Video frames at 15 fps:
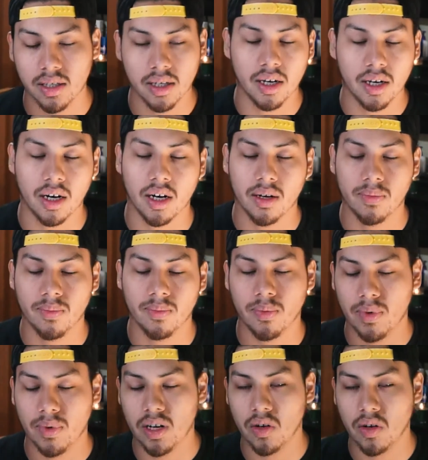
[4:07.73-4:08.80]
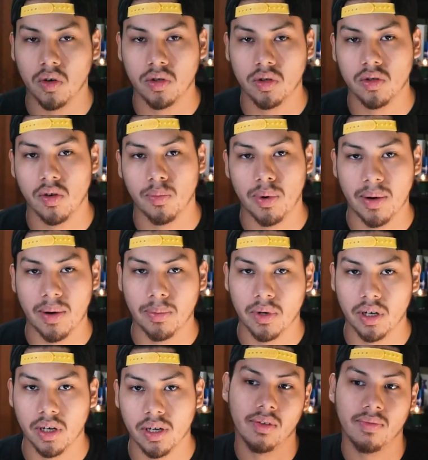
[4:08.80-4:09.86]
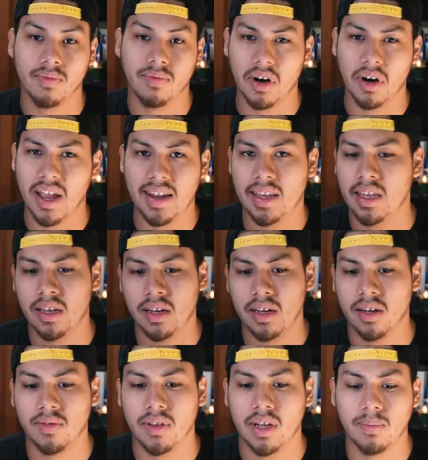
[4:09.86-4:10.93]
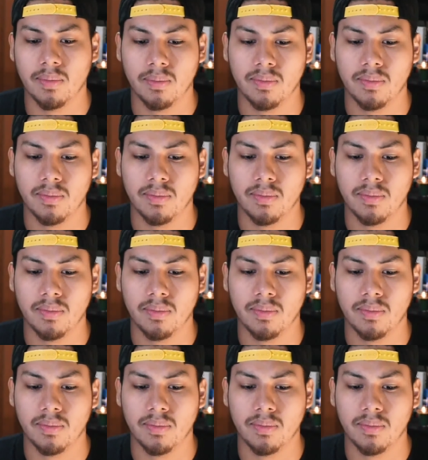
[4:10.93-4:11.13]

From there you go to a prep cook for any of them.